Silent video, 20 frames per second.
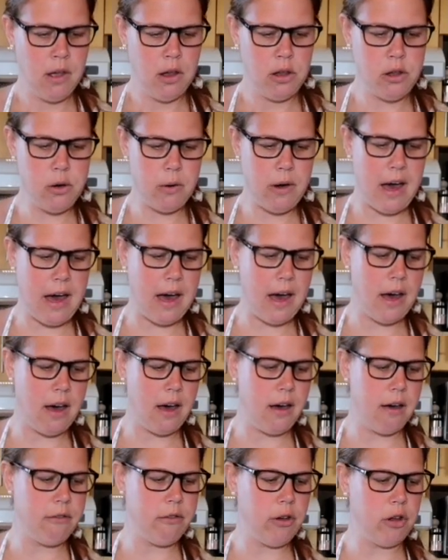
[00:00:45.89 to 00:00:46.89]
You
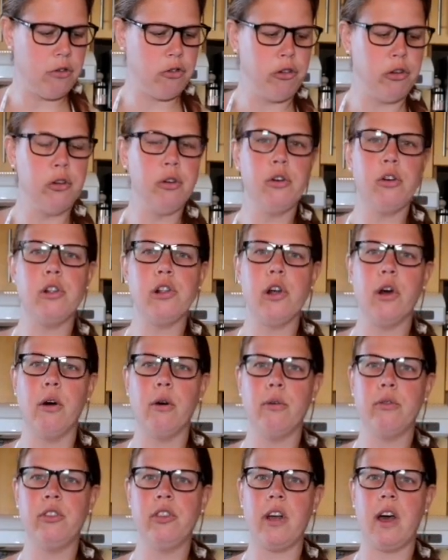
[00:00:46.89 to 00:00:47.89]
have 2
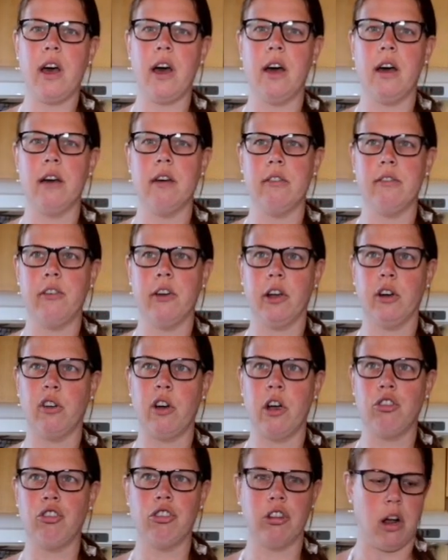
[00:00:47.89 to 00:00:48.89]
cloves of
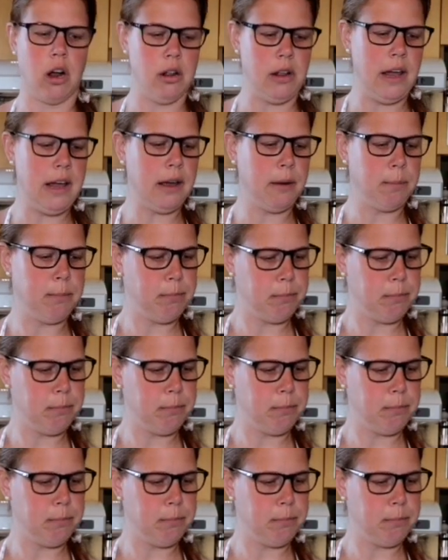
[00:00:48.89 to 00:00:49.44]
crushed garlic.